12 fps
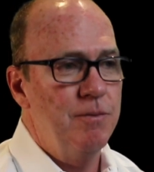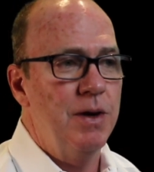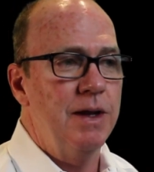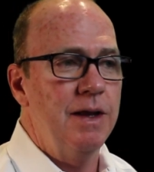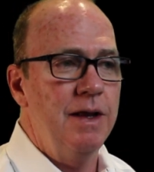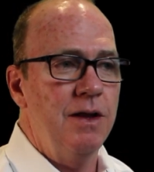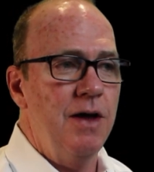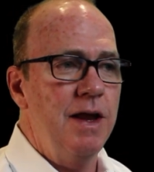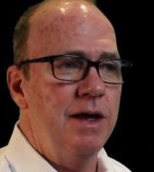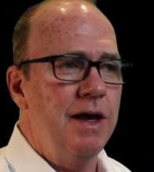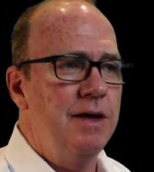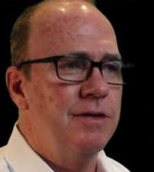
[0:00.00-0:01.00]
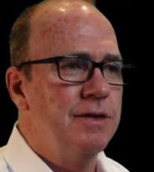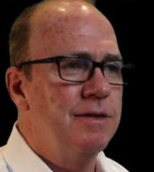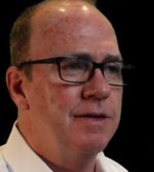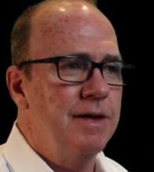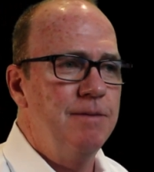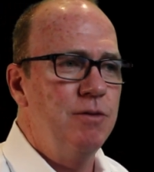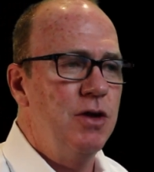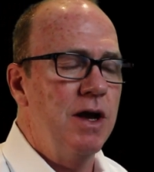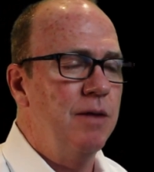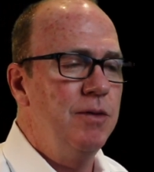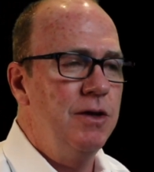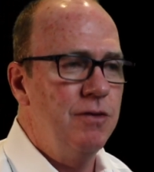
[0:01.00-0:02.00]
But in a lot of cases, they're
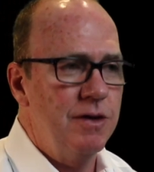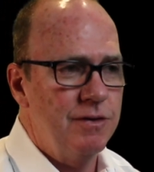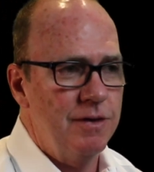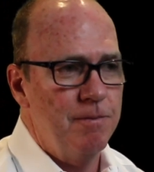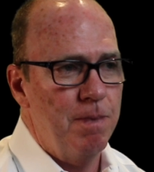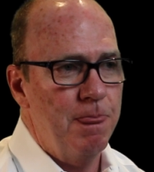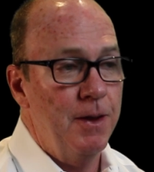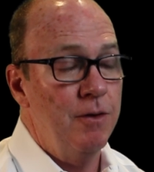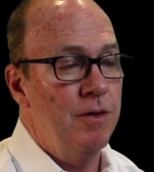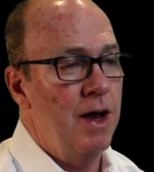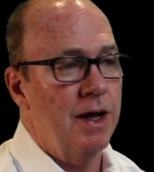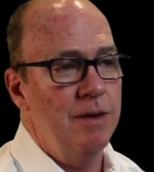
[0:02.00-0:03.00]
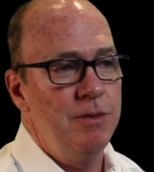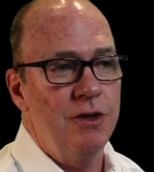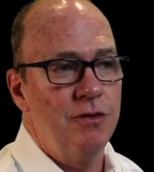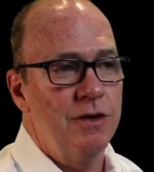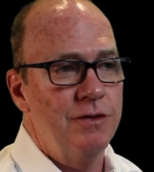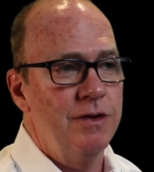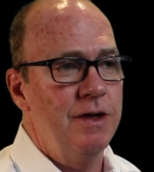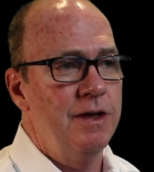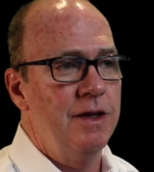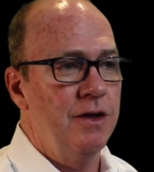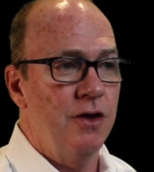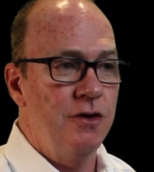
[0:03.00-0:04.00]
not going to be interested. They're not going to be interested
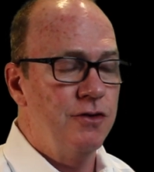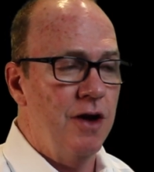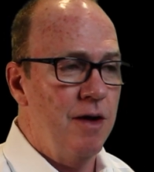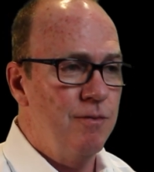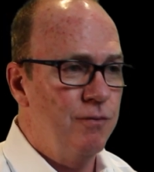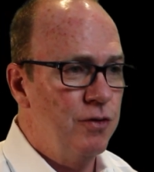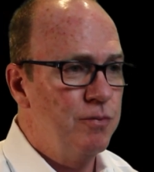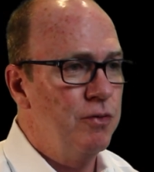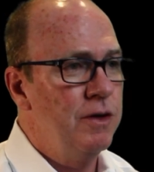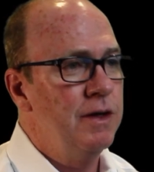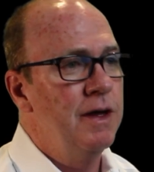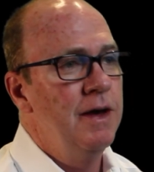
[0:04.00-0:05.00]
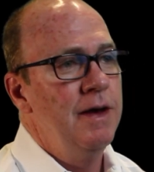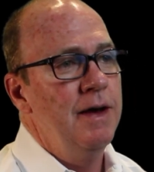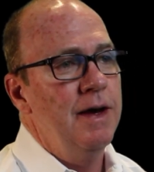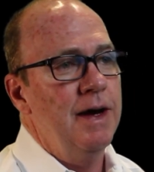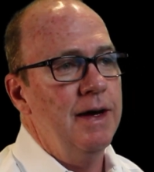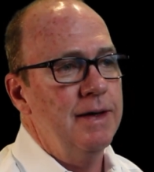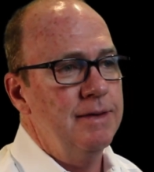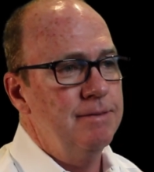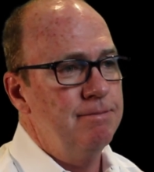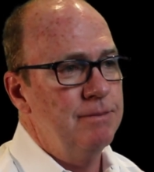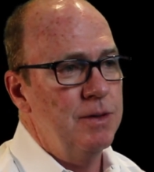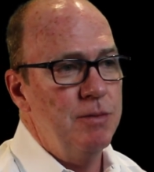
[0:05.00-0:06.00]
in the large carbon footprint,
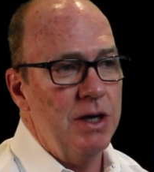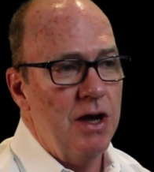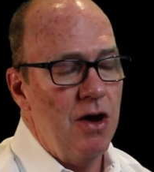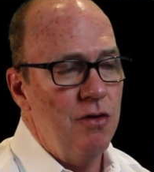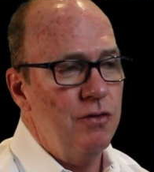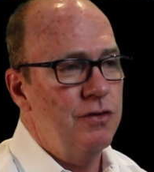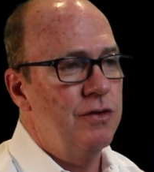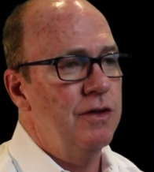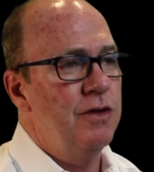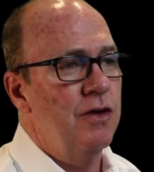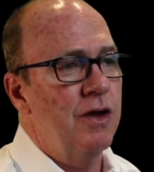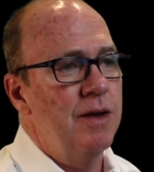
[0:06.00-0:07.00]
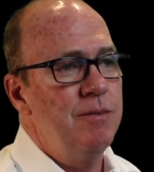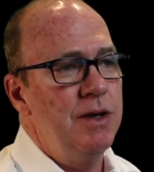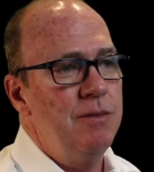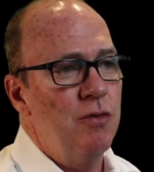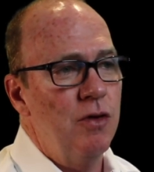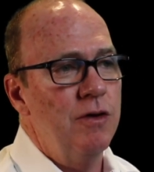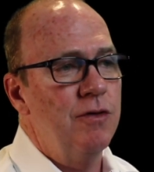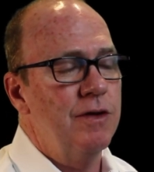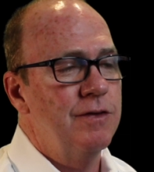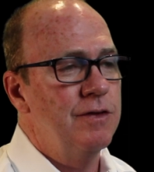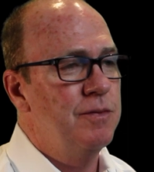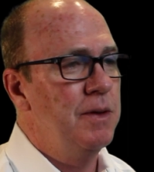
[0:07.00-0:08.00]
the big house. They're going to be more
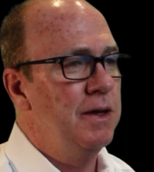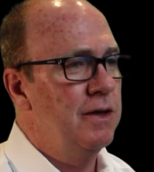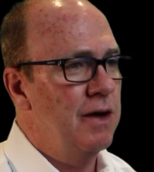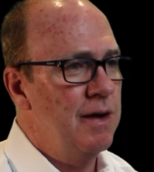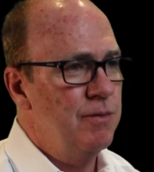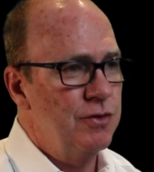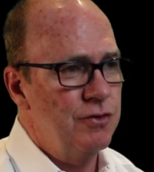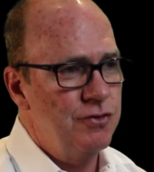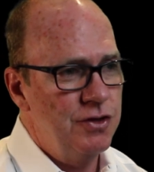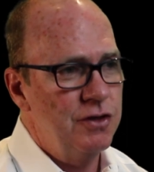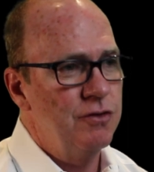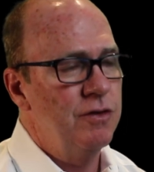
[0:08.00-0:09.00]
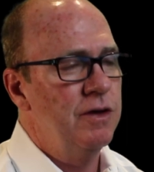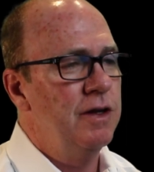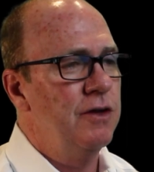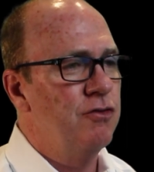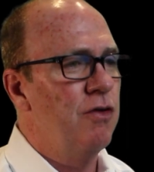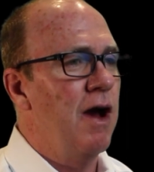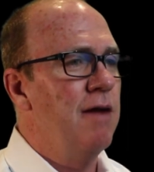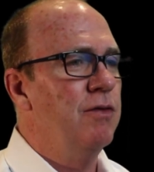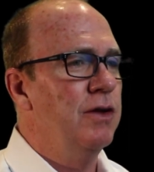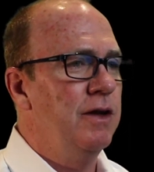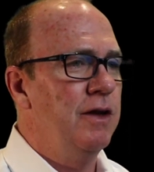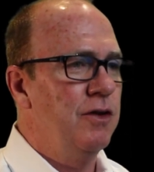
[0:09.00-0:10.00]
interested in spending time with their children and
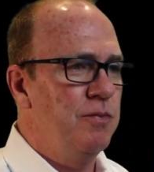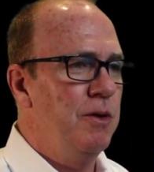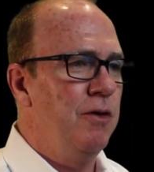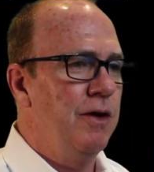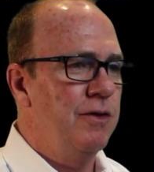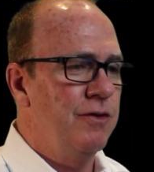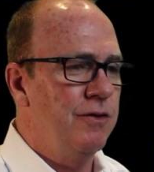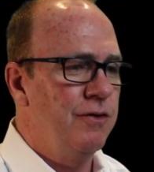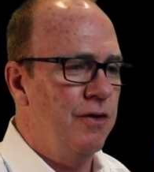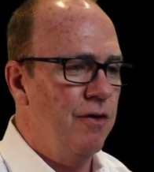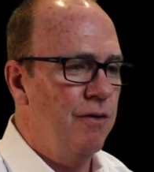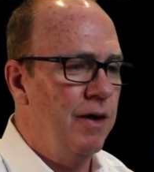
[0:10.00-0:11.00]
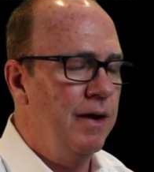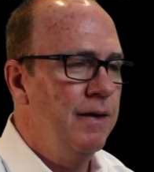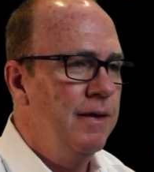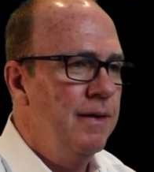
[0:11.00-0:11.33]
travel and experience and so on.